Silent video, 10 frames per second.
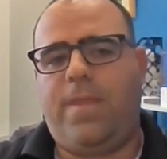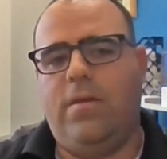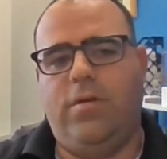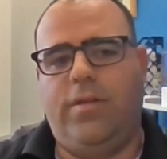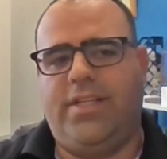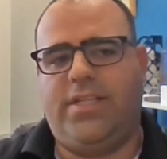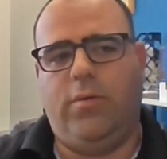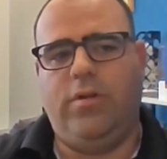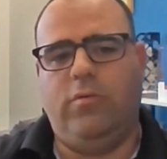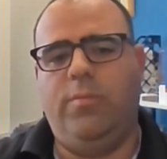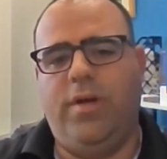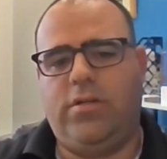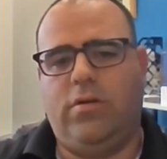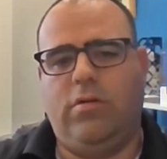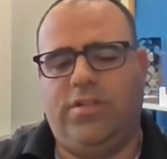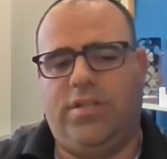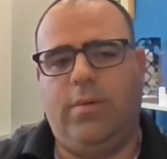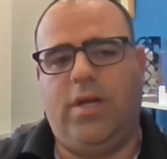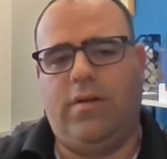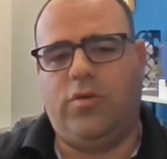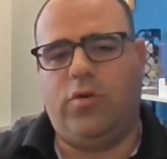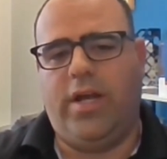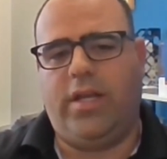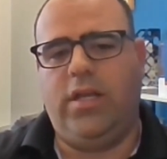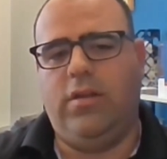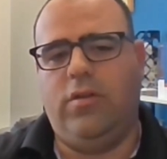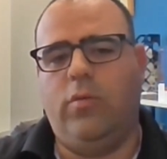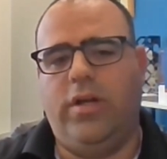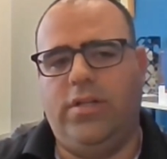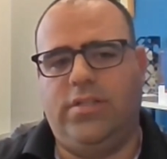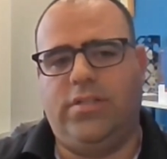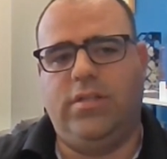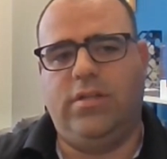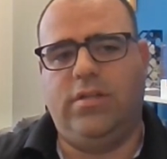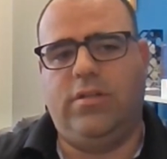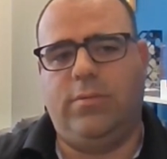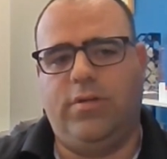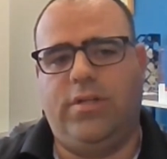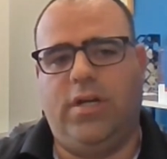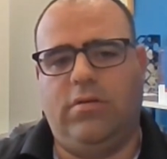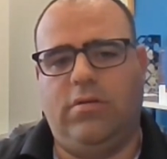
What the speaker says: So that's how we make sure there's some kind of tracking either way, just to protect